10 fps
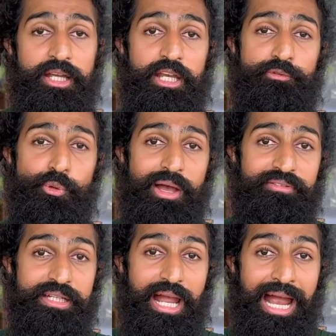If you have
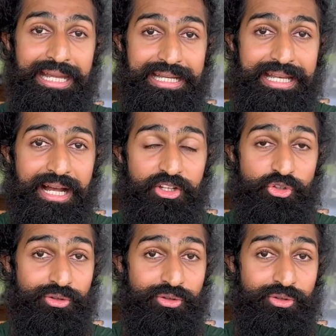any ideas or